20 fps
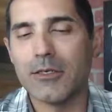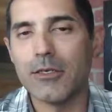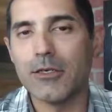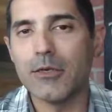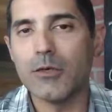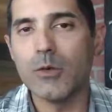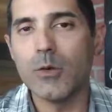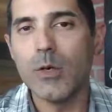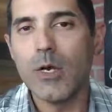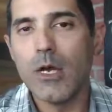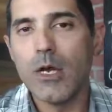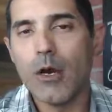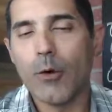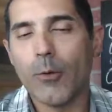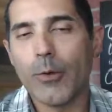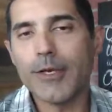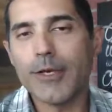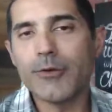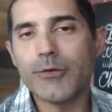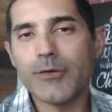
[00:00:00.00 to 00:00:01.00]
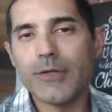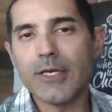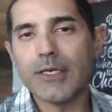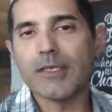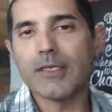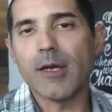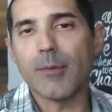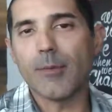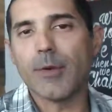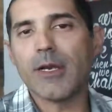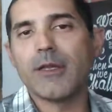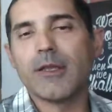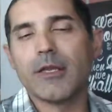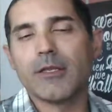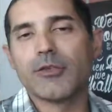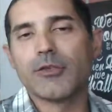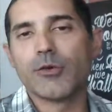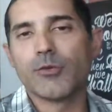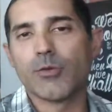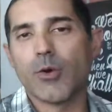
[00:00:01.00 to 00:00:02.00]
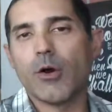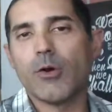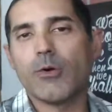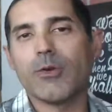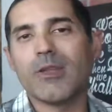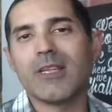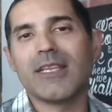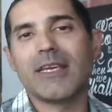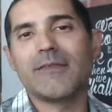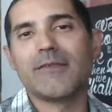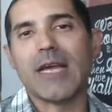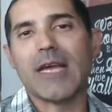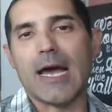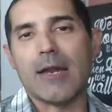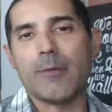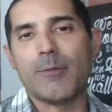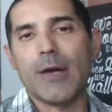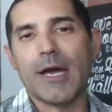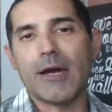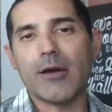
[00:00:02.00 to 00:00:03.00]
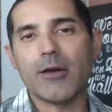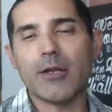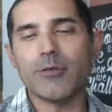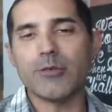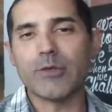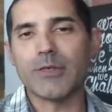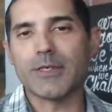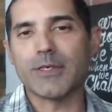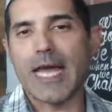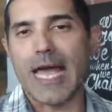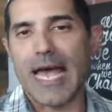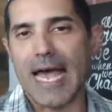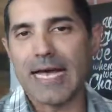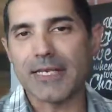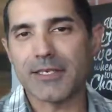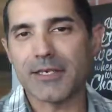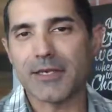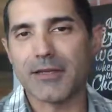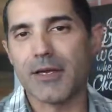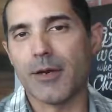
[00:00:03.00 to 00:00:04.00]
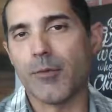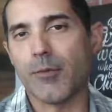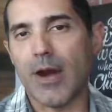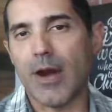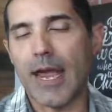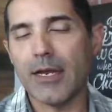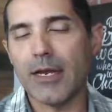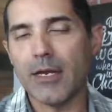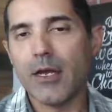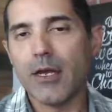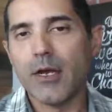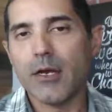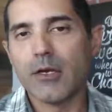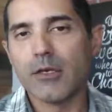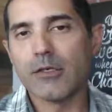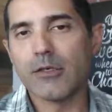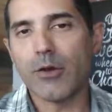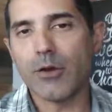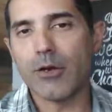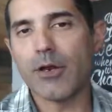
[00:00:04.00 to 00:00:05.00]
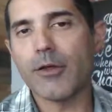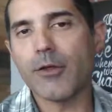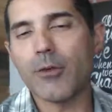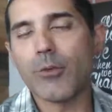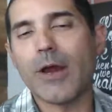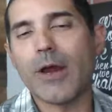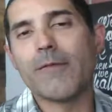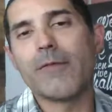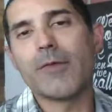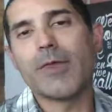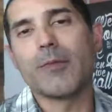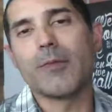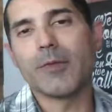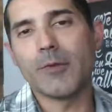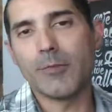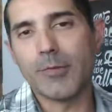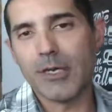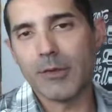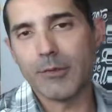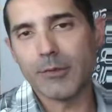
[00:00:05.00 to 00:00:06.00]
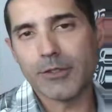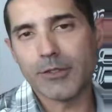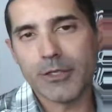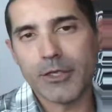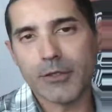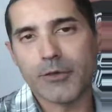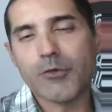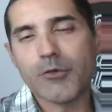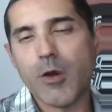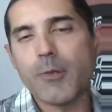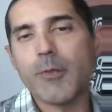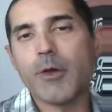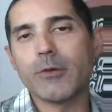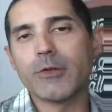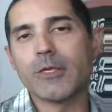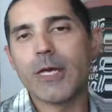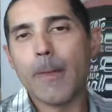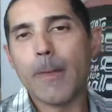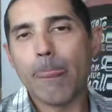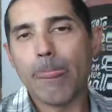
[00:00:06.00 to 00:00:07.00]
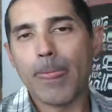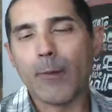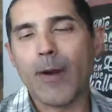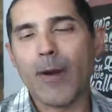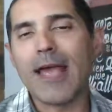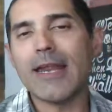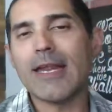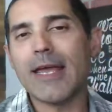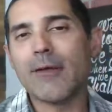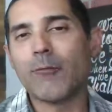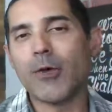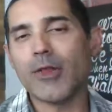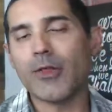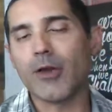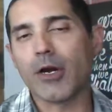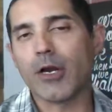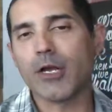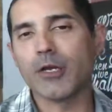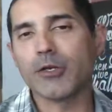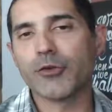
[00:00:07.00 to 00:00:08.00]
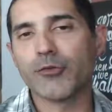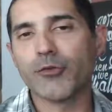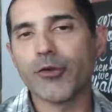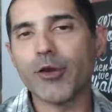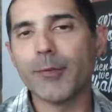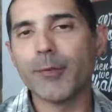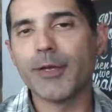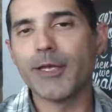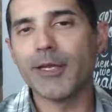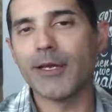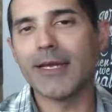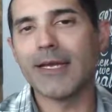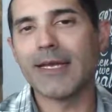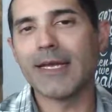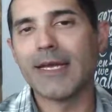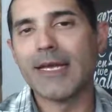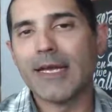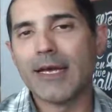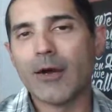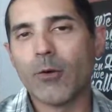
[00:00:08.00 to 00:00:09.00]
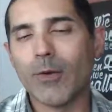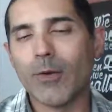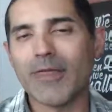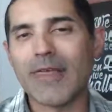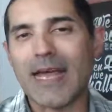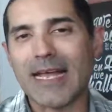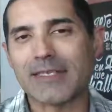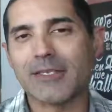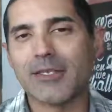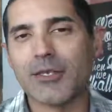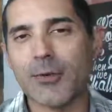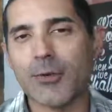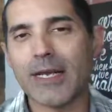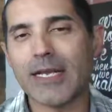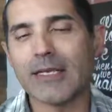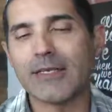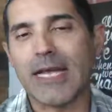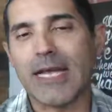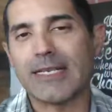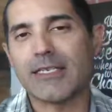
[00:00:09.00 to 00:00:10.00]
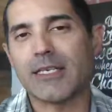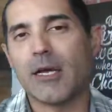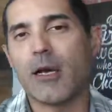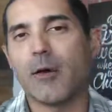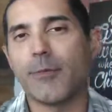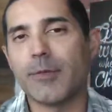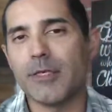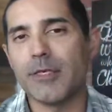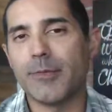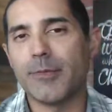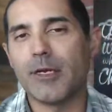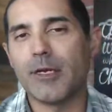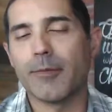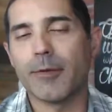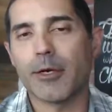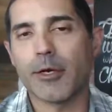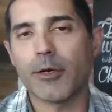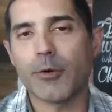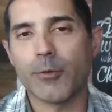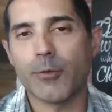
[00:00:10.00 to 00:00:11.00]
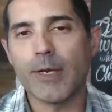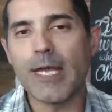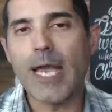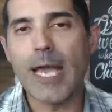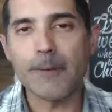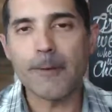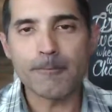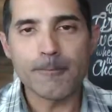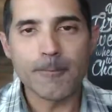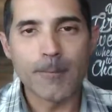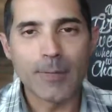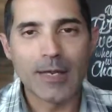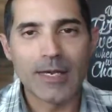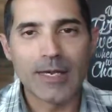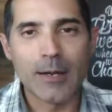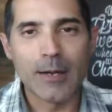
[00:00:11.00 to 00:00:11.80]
to do. When you see somebody that's grown, that they've gotten better, you just ask them, right? So another way for them to be able to contribute, right? And when they're contributing, what that's doing is that's helping to be able to create